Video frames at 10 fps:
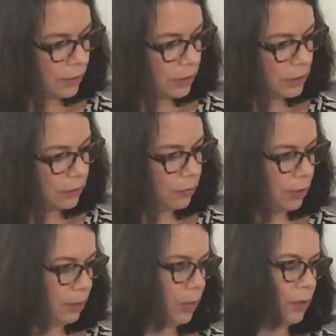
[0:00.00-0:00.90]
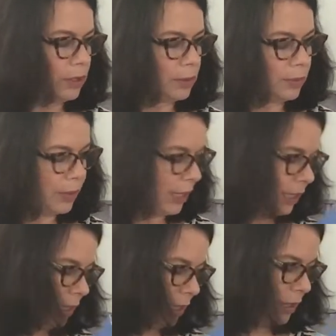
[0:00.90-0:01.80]
Here's one more spread
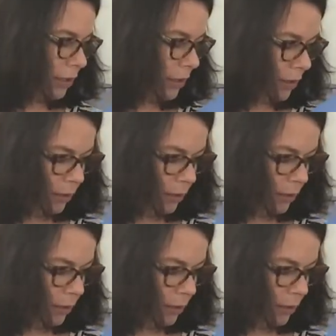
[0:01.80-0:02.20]
here.